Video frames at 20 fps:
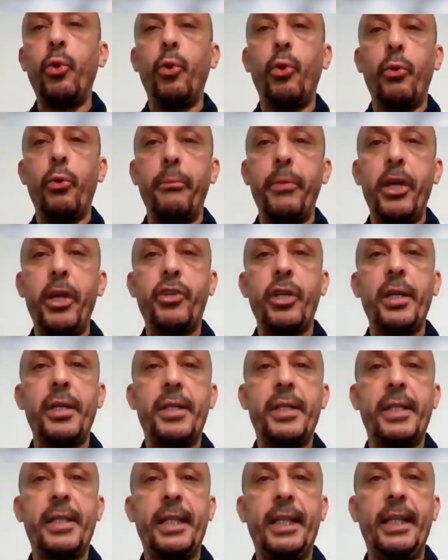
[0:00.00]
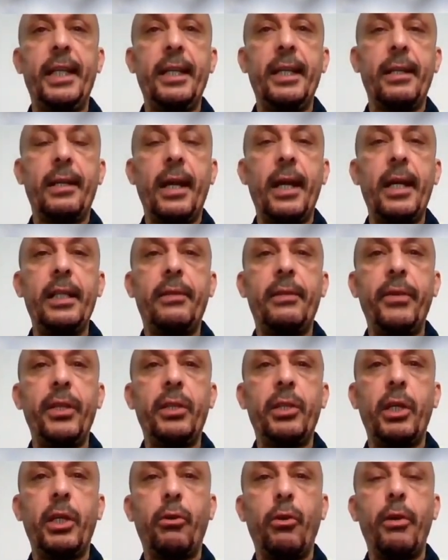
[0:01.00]
to measure the
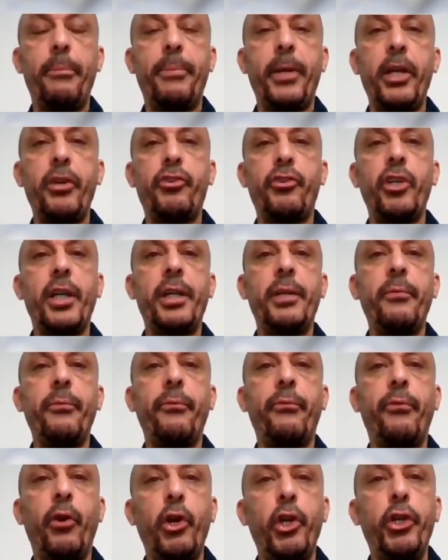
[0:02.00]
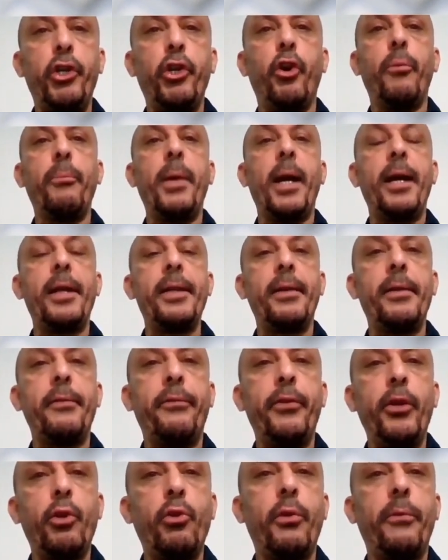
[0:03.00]
right ventricle pressure, volume,
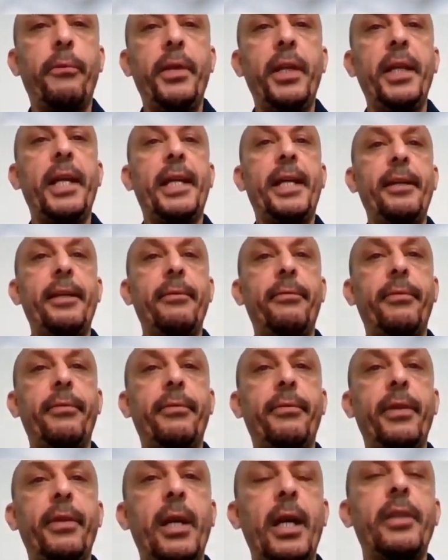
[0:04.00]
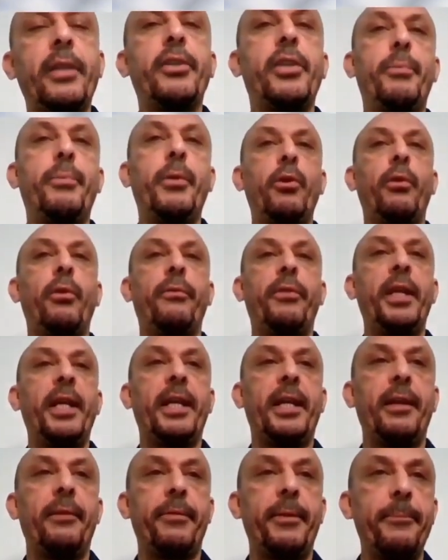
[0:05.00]
inferior vena cava, and superior
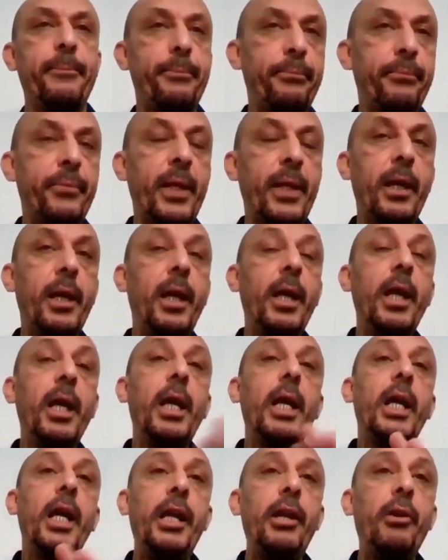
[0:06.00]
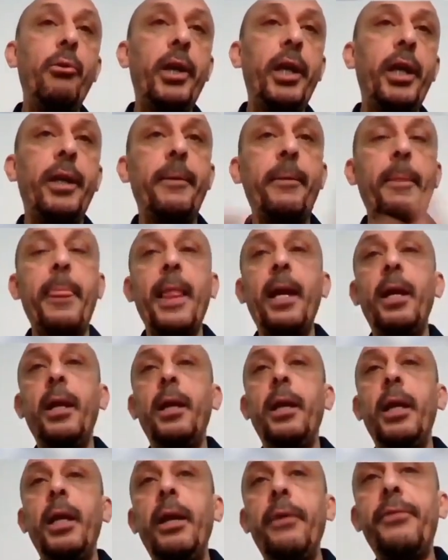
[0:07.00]
vena cava. Anyway,
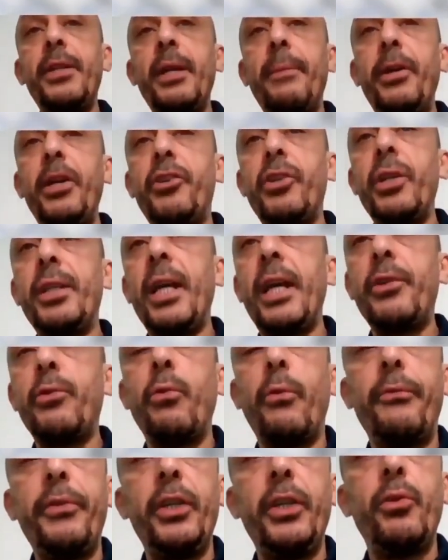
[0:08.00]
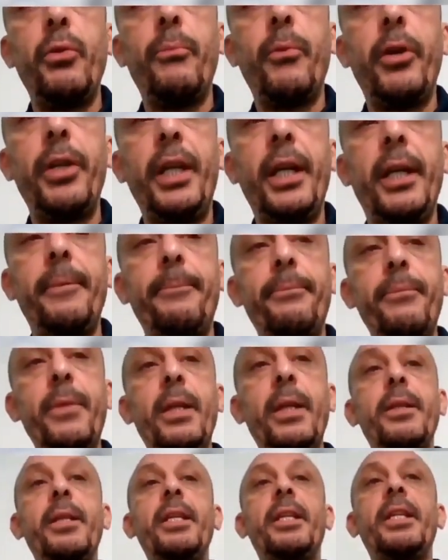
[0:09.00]
if the patient has COVID
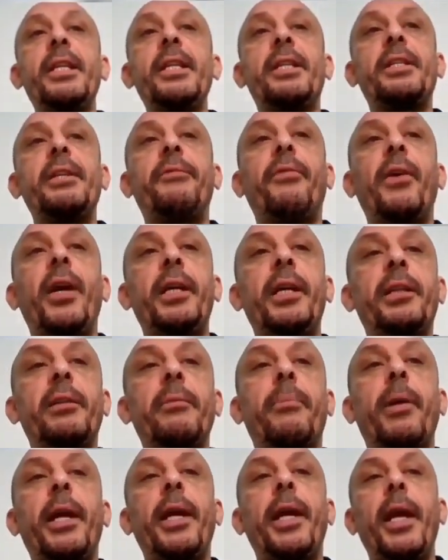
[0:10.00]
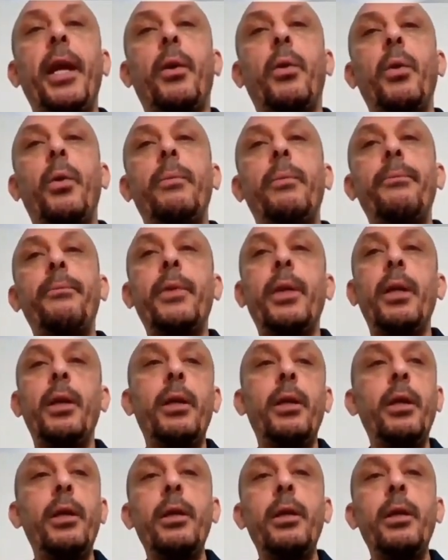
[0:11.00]
pneumonia, this is defined by echo.